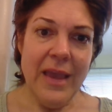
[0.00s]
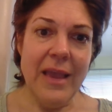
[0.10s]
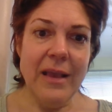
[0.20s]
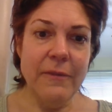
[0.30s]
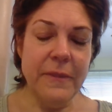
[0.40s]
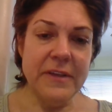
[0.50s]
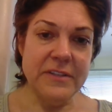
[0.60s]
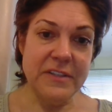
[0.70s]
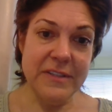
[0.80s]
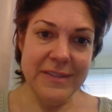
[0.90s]
and the
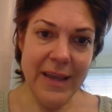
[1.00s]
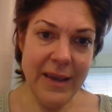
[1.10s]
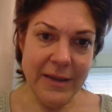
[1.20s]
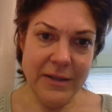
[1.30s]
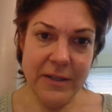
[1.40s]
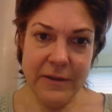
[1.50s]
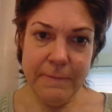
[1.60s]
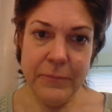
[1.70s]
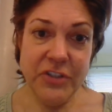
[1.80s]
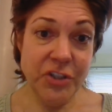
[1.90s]
state
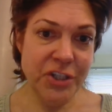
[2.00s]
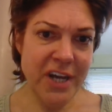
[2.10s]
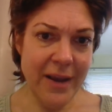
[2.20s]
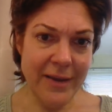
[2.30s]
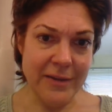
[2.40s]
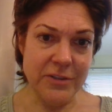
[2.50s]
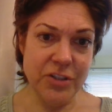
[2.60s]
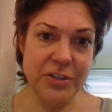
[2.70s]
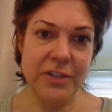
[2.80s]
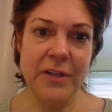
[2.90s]

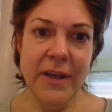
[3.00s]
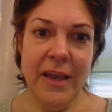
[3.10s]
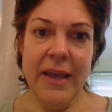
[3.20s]
changed.